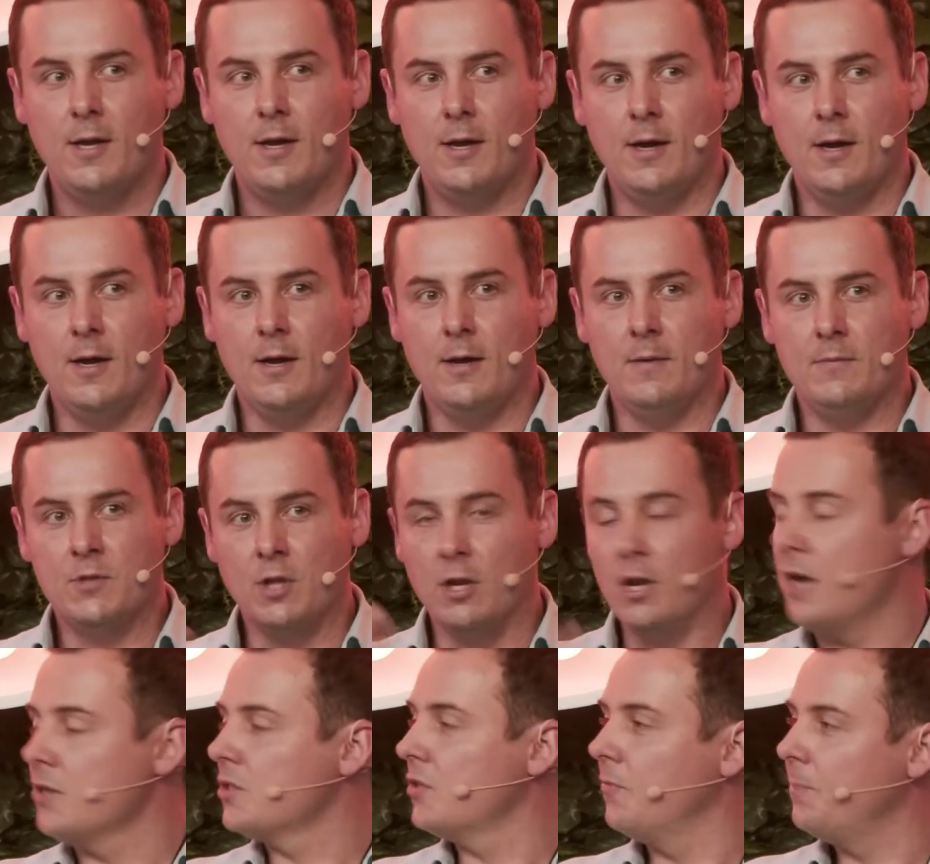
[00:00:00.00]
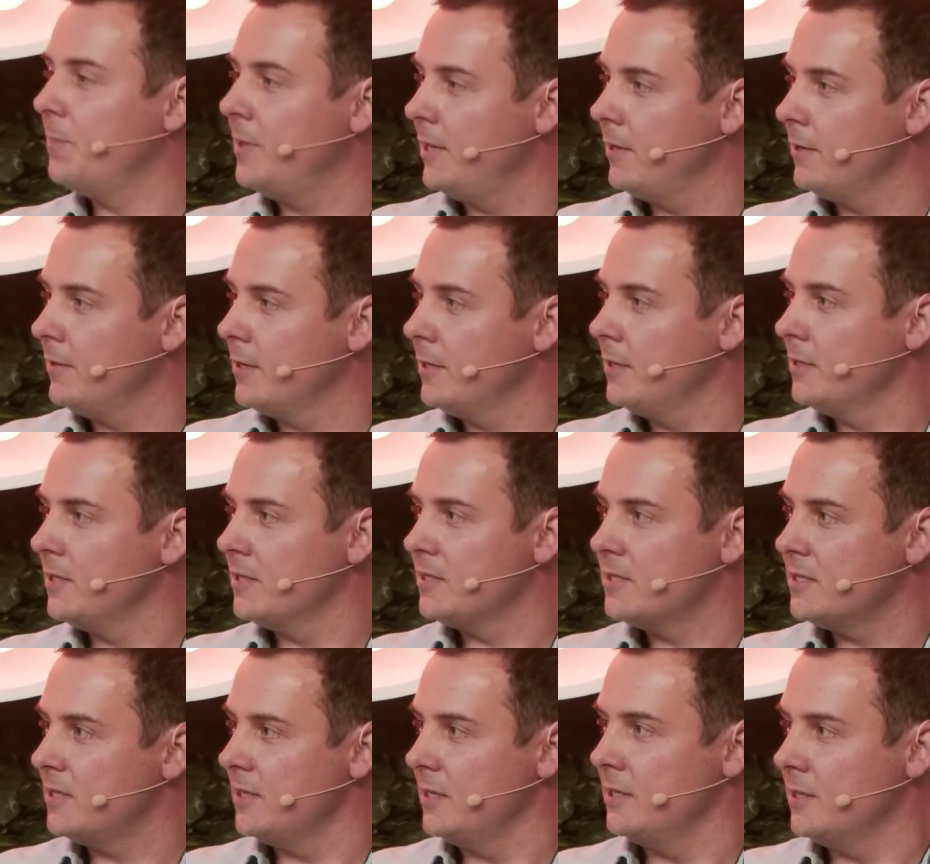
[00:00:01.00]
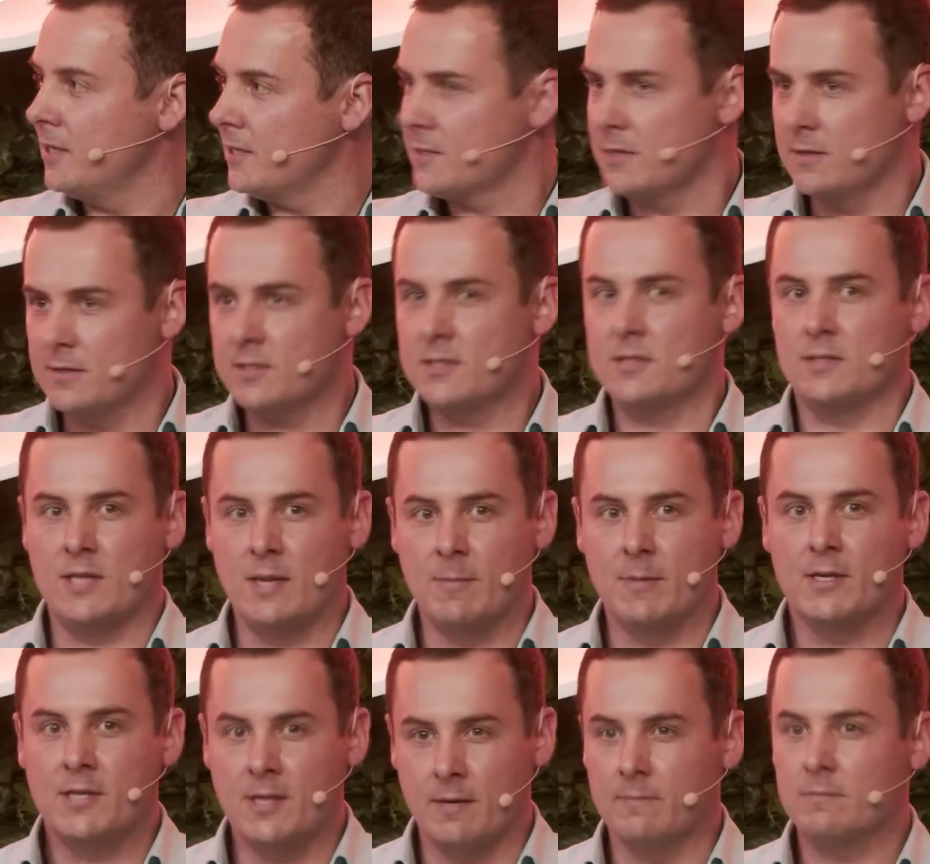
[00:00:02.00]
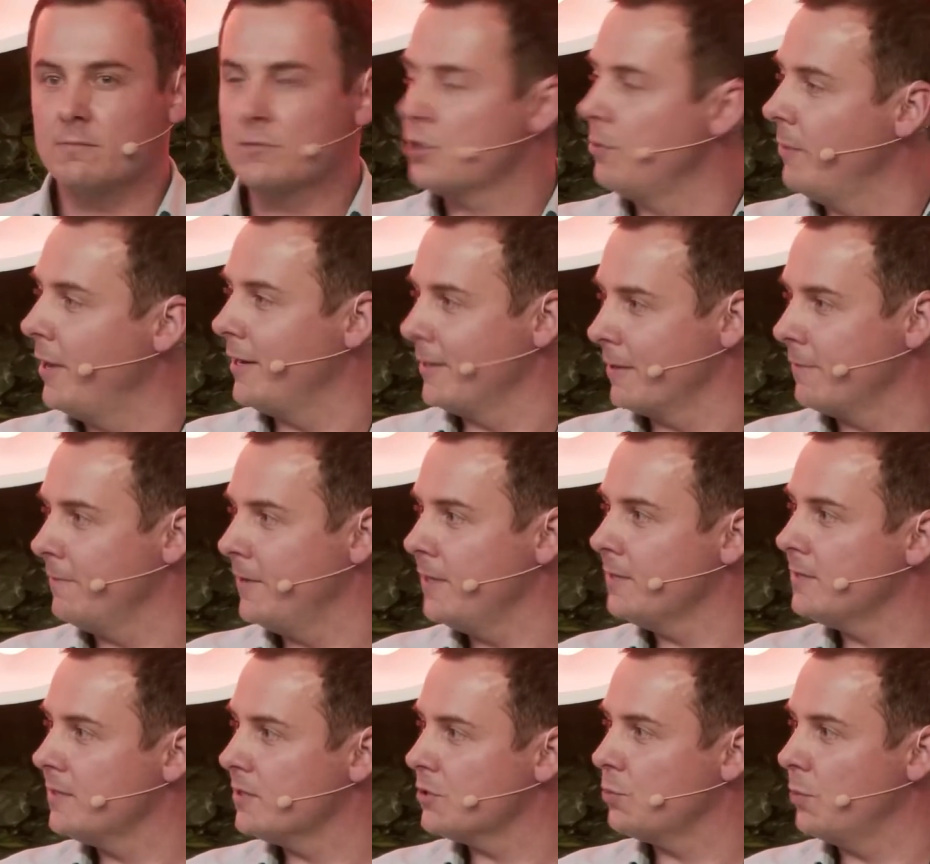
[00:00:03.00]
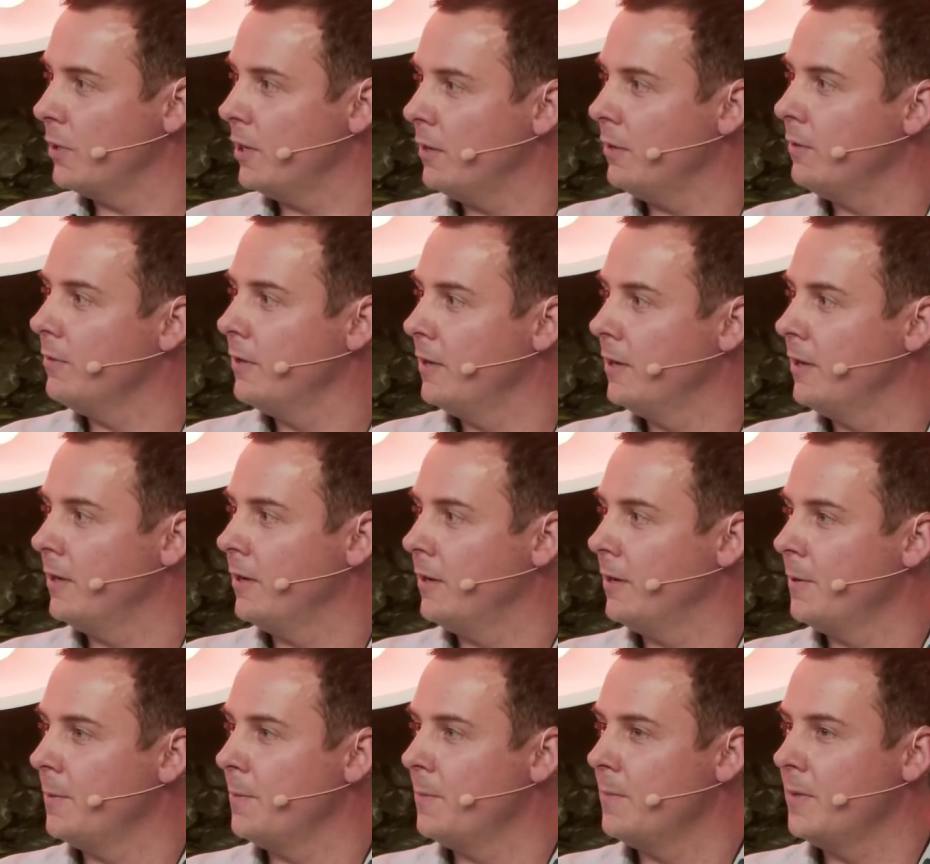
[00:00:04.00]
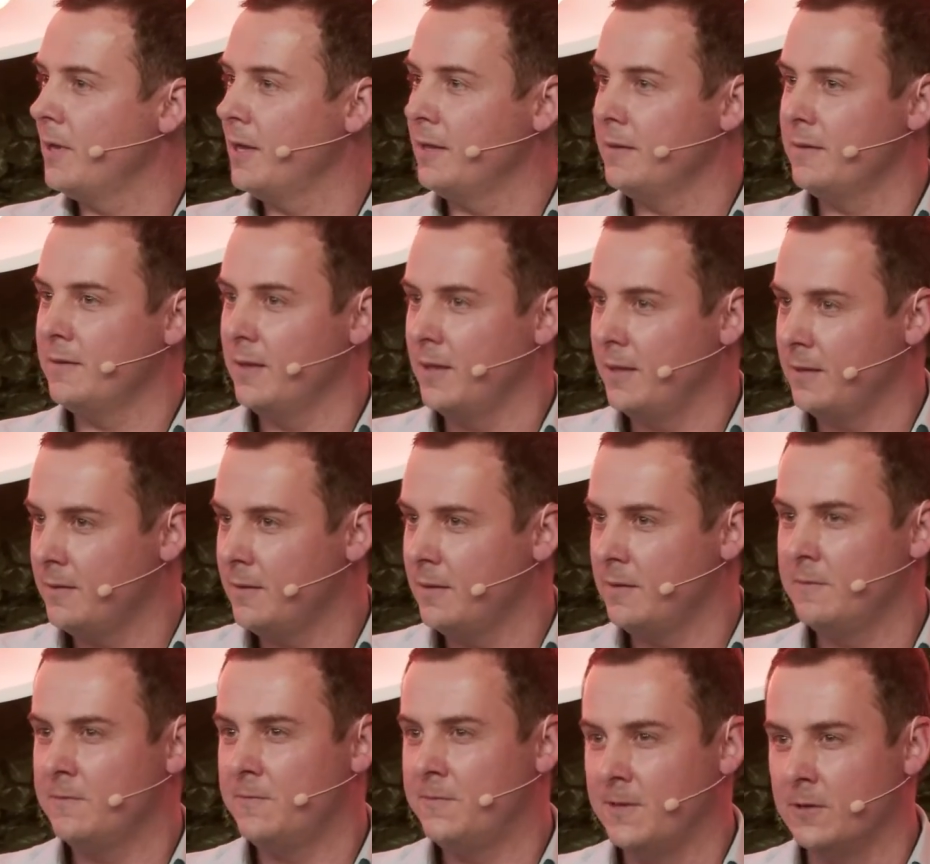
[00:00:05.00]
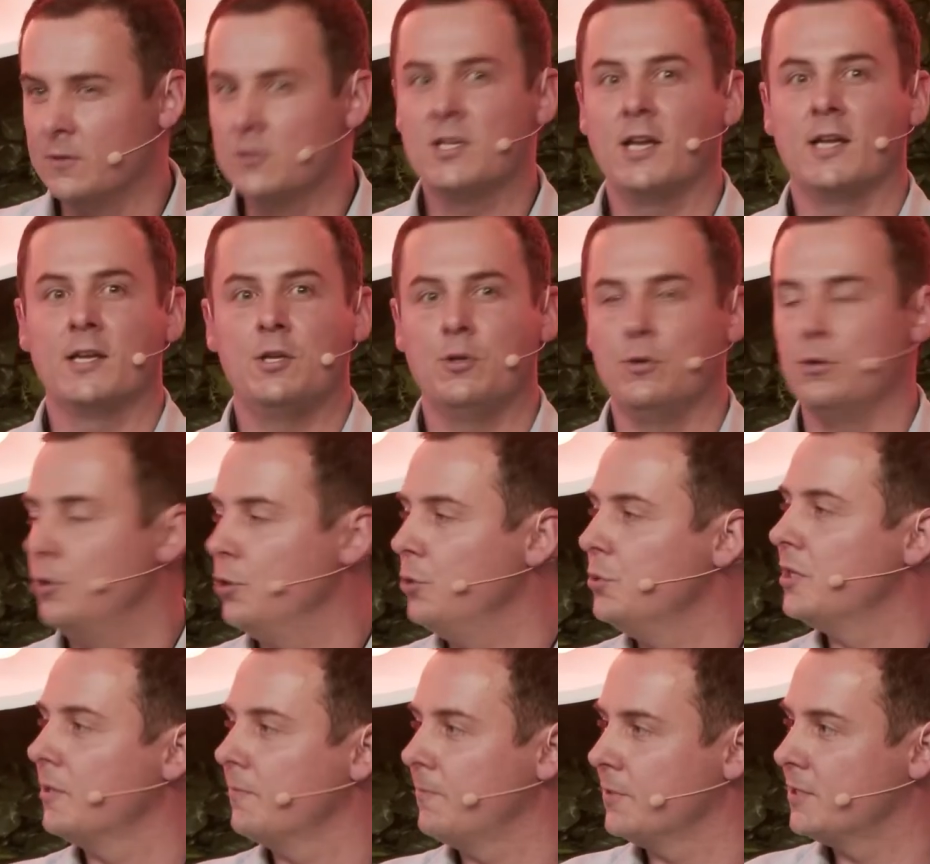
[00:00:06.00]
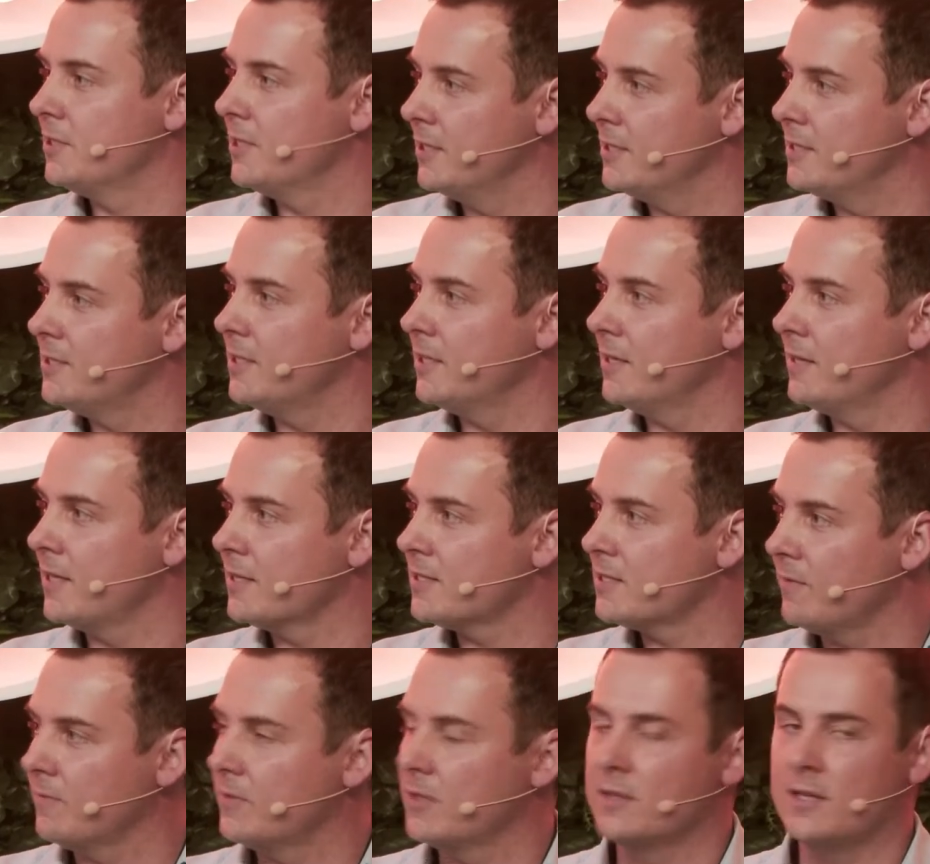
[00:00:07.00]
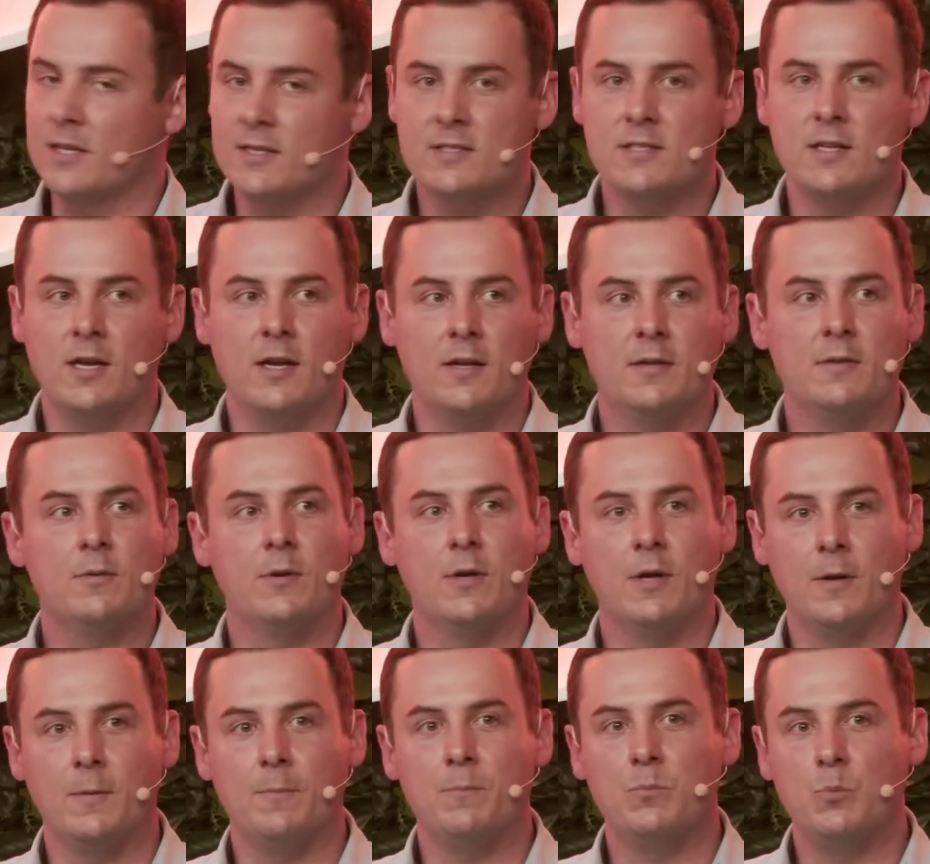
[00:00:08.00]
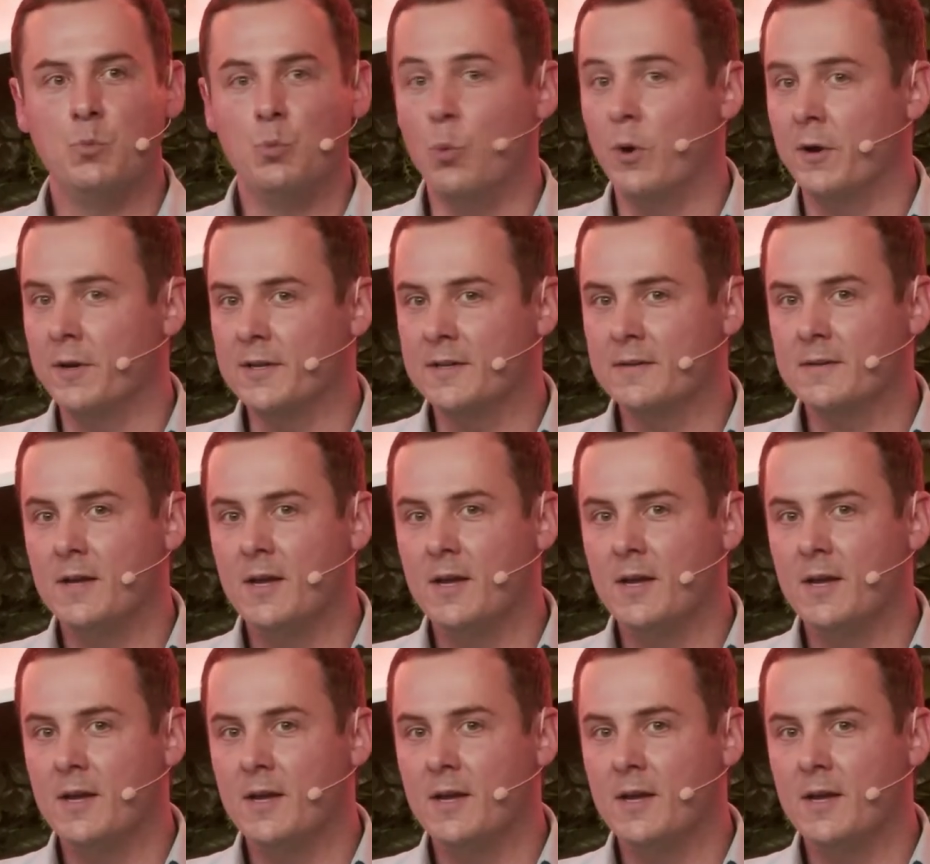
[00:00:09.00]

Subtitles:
the loss of period is seen as a semi-traumatic event as well, and it feels like you're losing fertility, and that's something that's not wanted.